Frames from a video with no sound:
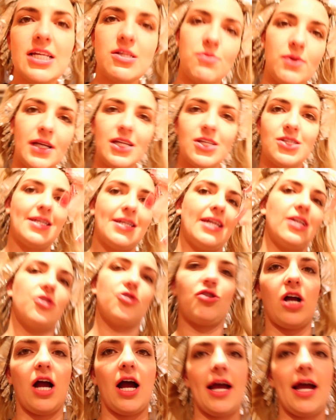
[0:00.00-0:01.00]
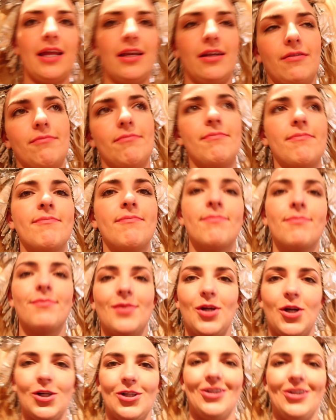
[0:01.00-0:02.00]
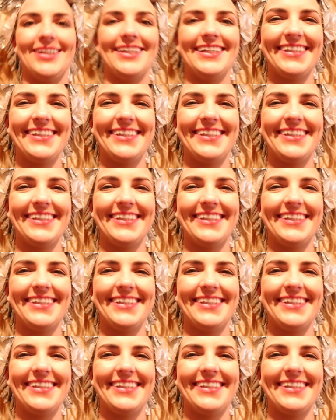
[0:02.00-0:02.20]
when it's like dry and curled.